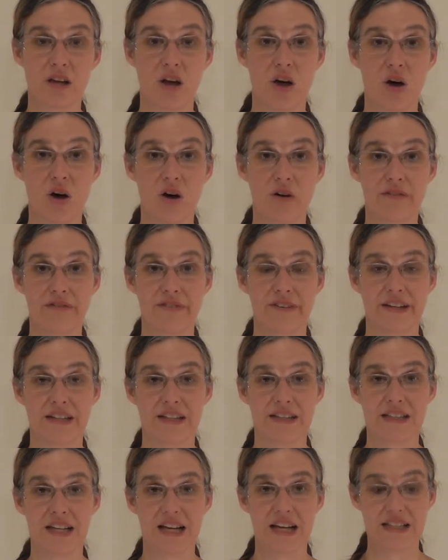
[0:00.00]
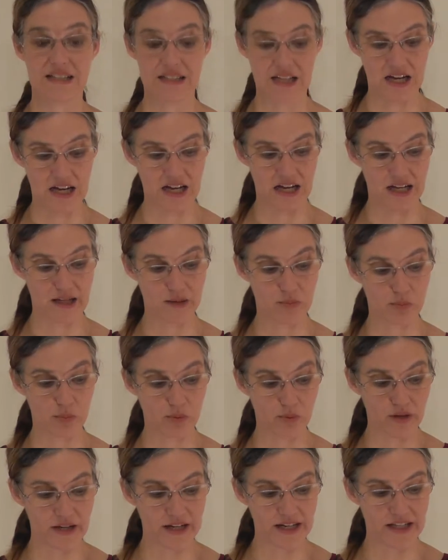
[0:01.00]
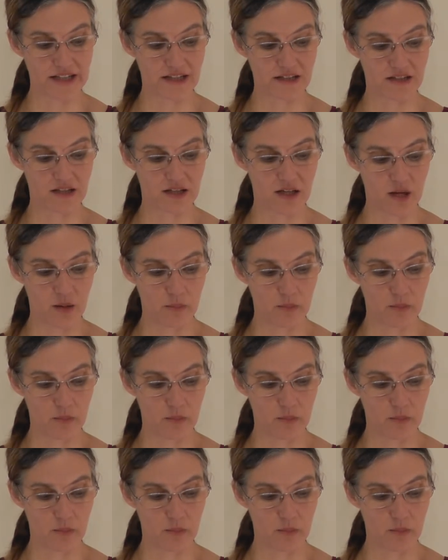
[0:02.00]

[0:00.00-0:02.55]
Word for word: office as high priest